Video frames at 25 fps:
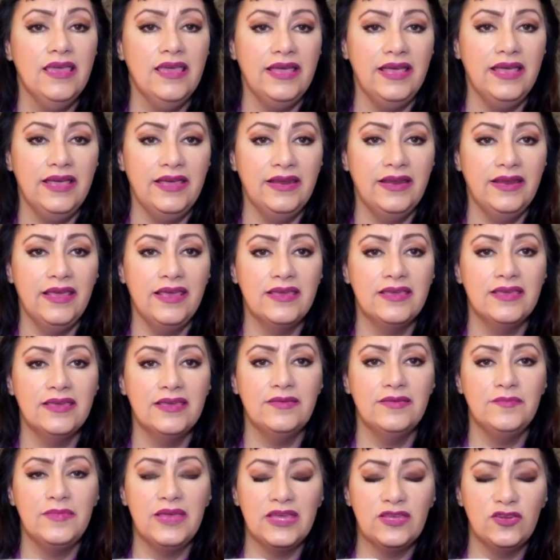And I
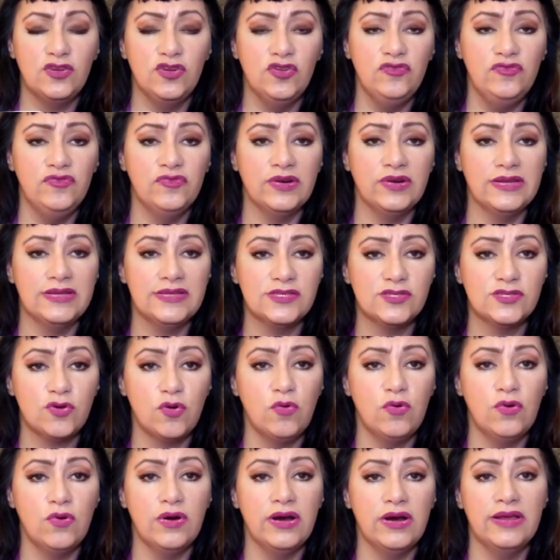can make new friends
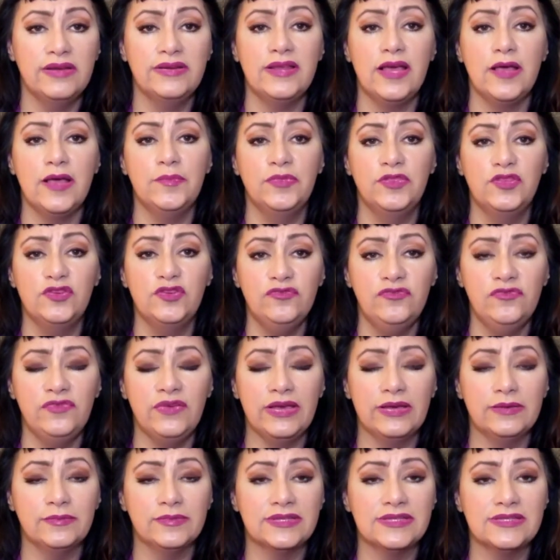or adopt new
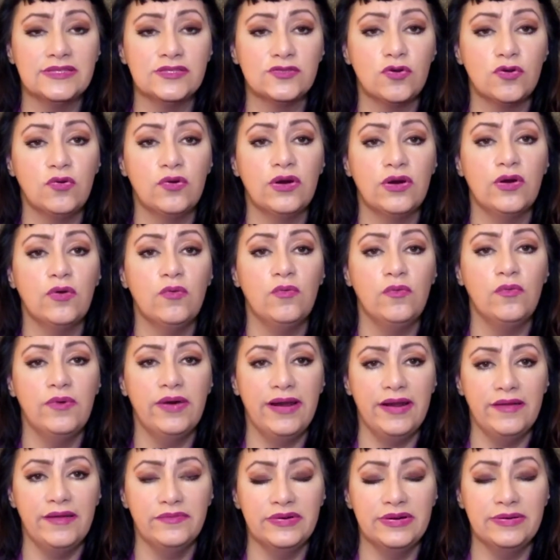families or
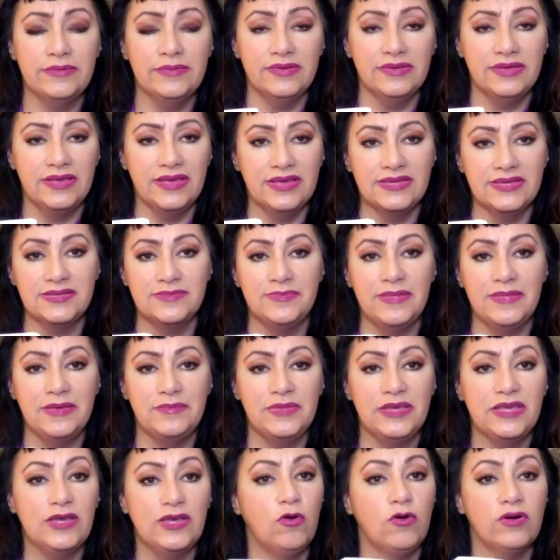whatever case may
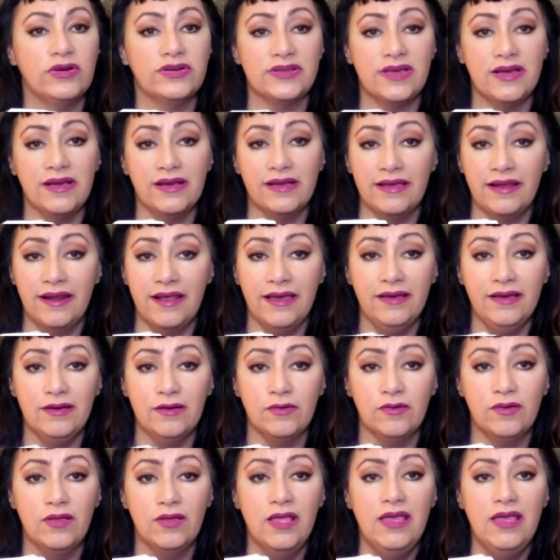be, or talk it out,